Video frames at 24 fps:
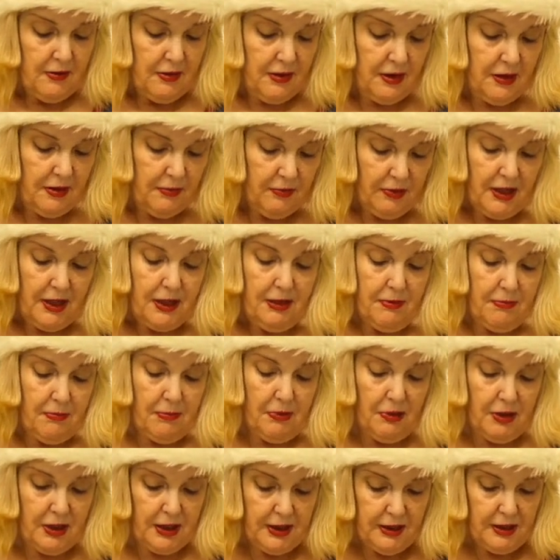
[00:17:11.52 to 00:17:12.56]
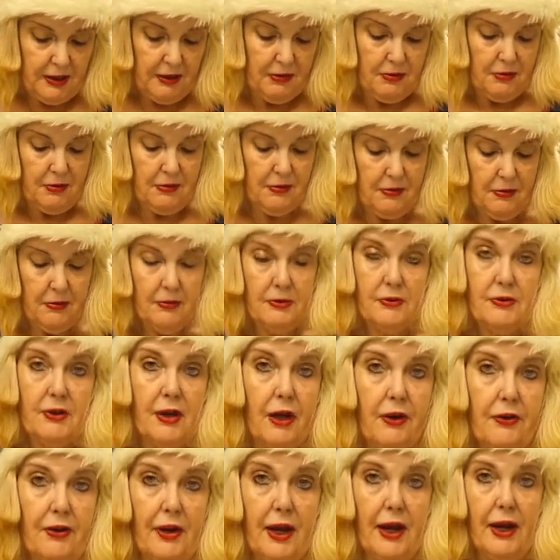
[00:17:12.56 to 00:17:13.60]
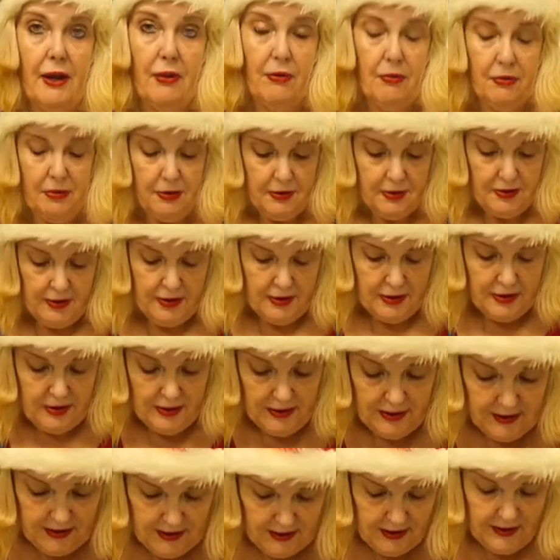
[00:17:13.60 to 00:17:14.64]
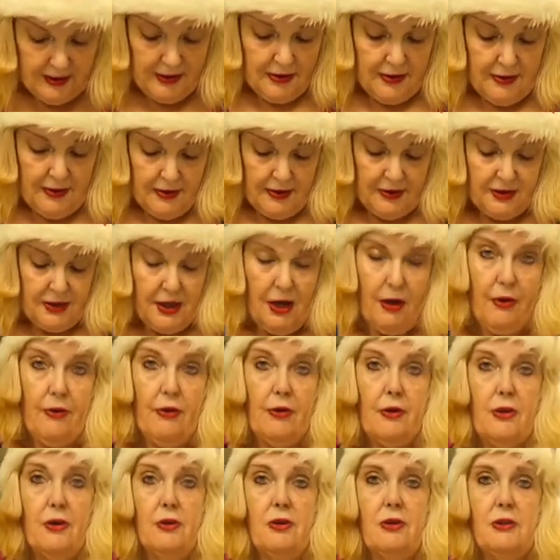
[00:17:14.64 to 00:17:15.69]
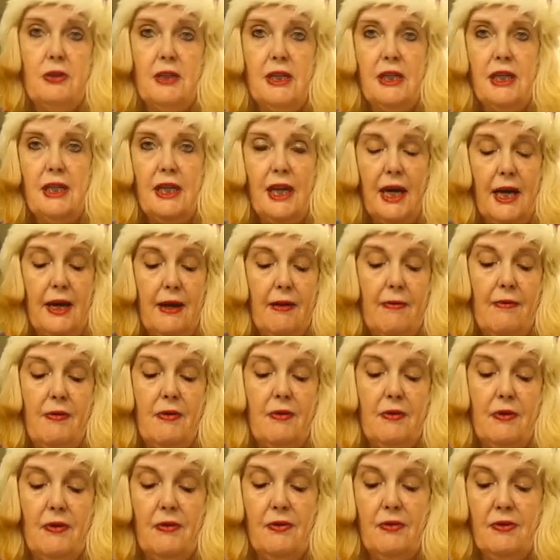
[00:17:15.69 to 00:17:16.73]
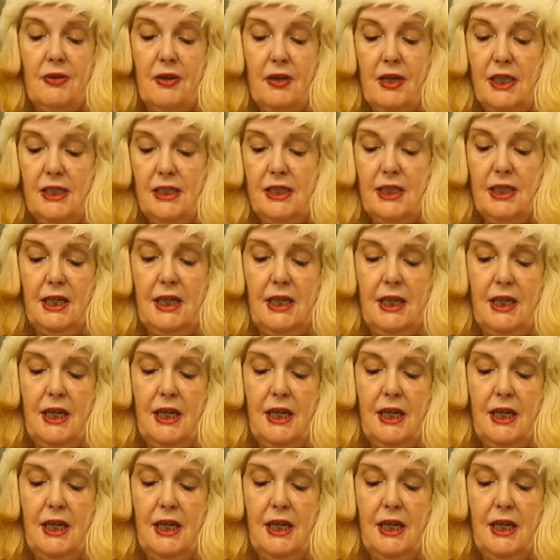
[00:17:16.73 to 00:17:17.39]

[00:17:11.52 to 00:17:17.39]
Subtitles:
Anyway, never mind, it's done now. So, can you see that? So there's